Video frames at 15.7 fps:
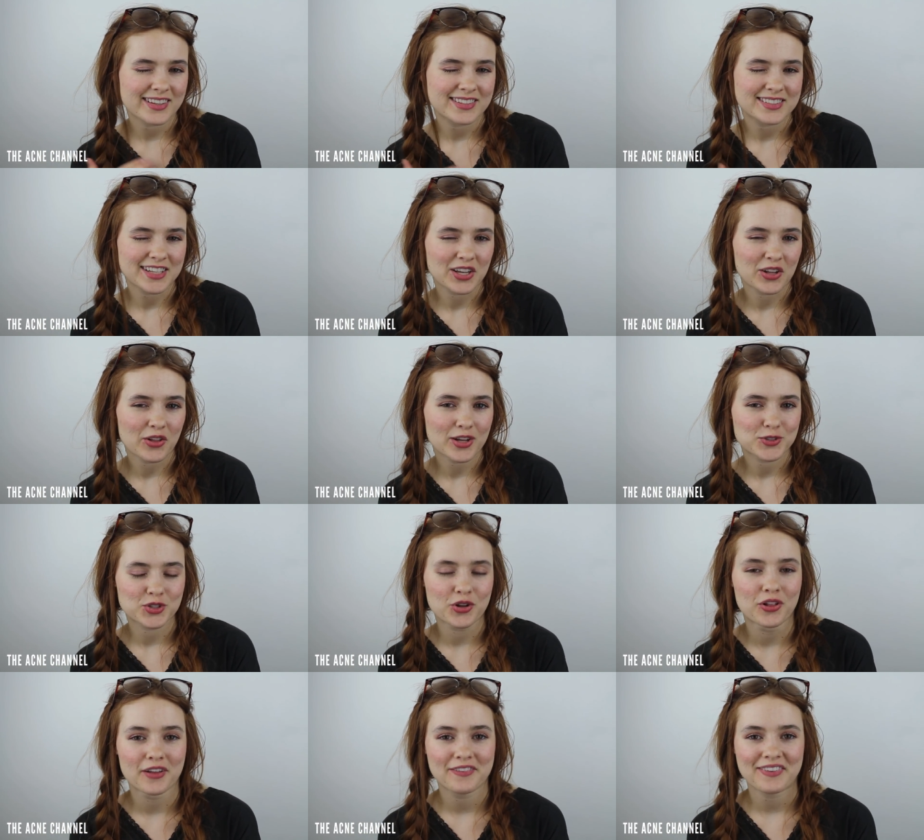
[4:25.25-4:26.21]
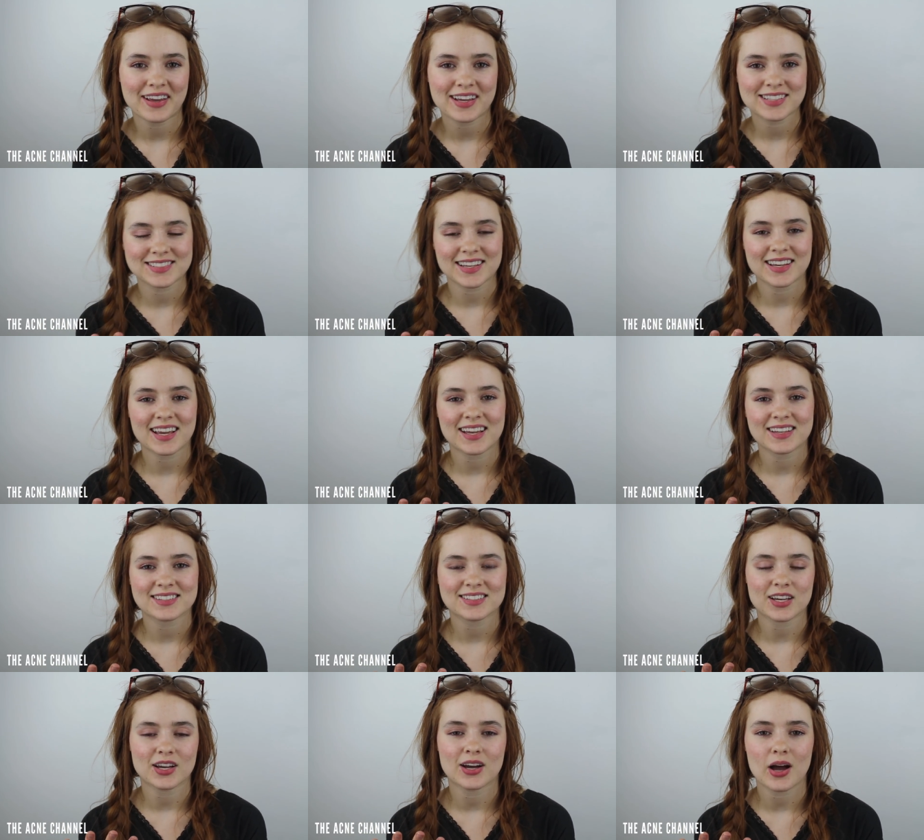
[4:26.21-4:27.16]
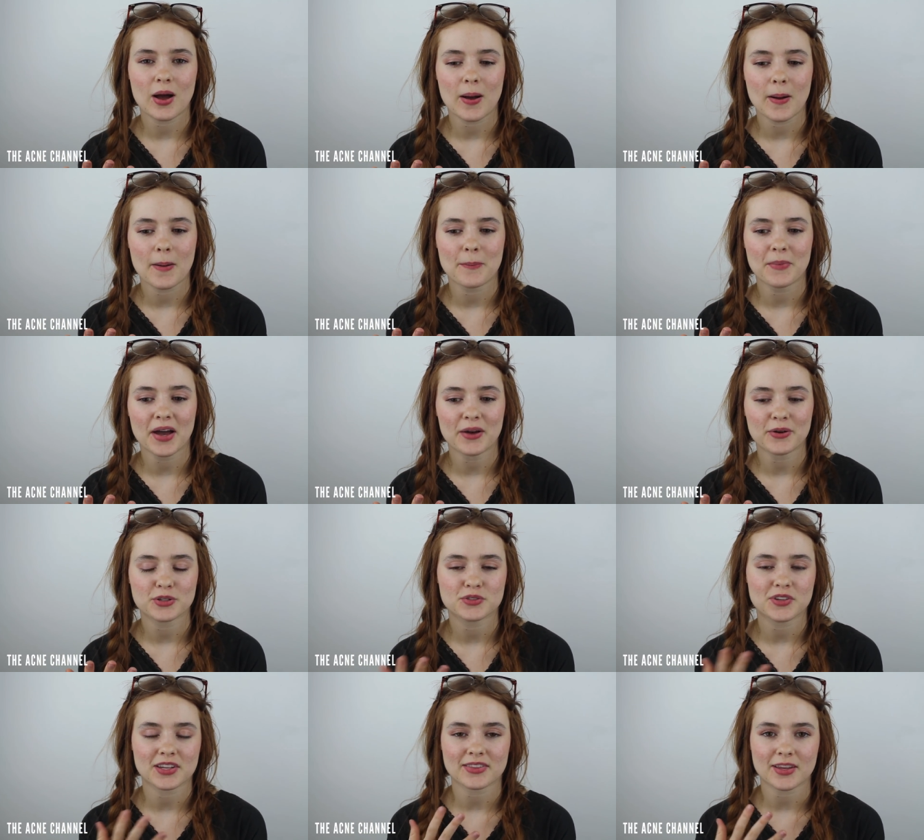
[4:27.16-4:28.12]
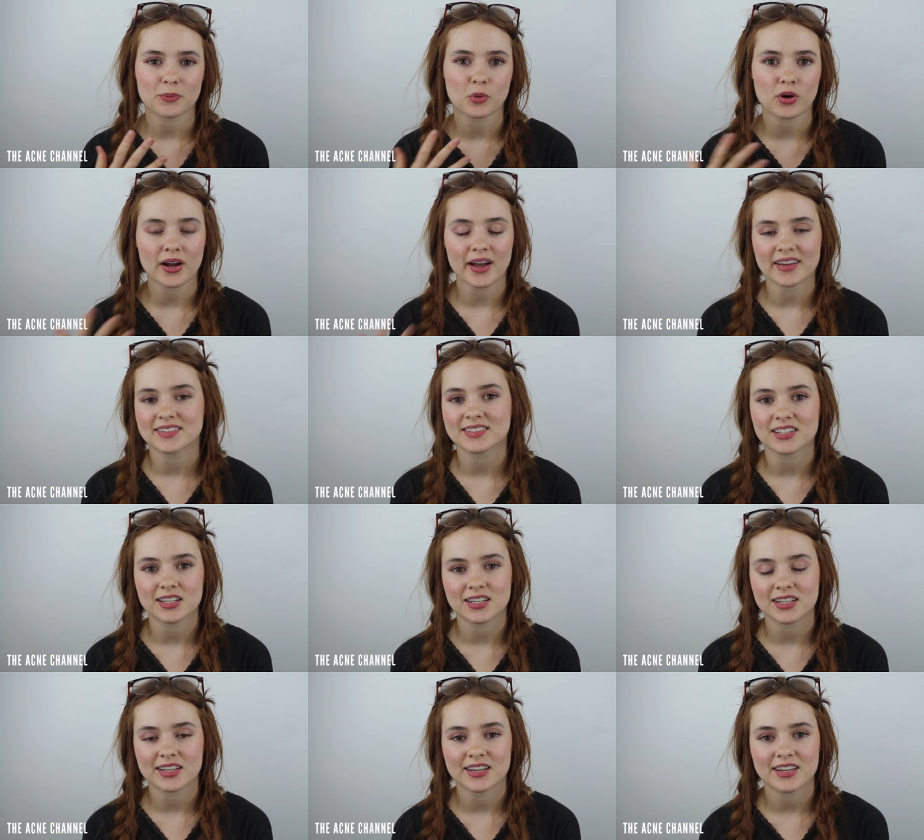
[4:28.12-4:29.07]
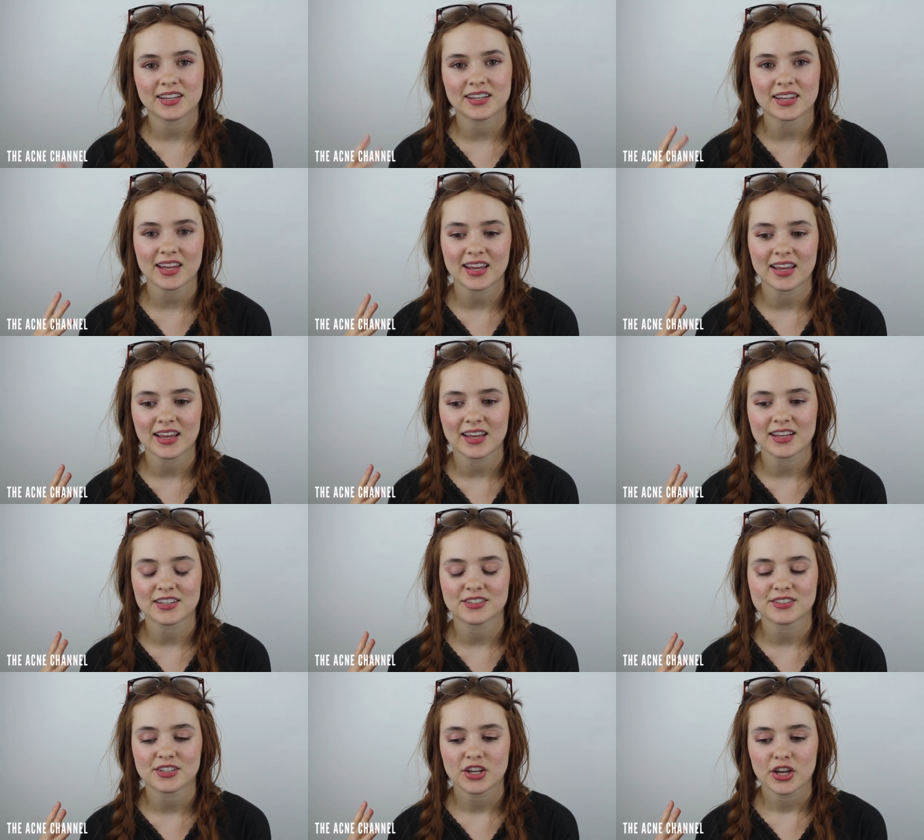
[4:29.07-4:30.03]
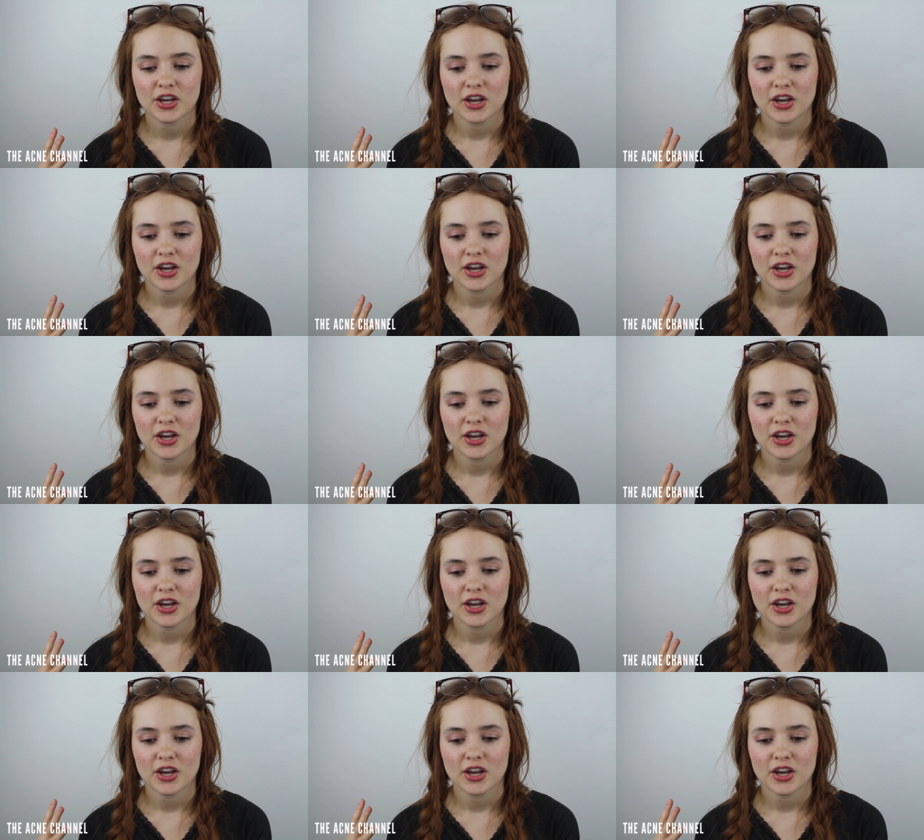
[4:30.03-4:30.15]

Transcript: psychological effects, I guess. I was feeling like more isolated and